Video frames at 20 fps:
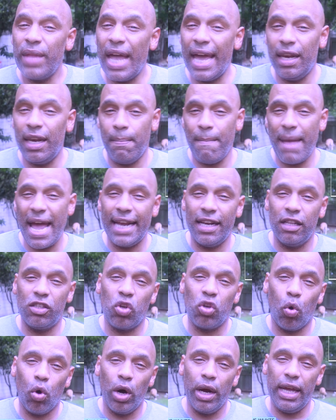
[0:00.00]
and a
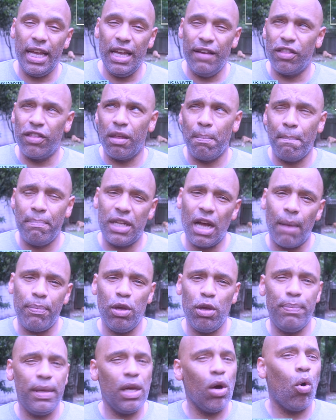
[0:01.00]
mandatory, either the
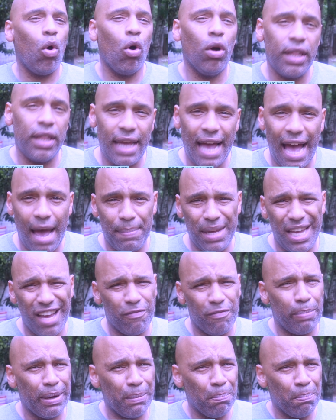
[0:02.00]
WBO or the IBF,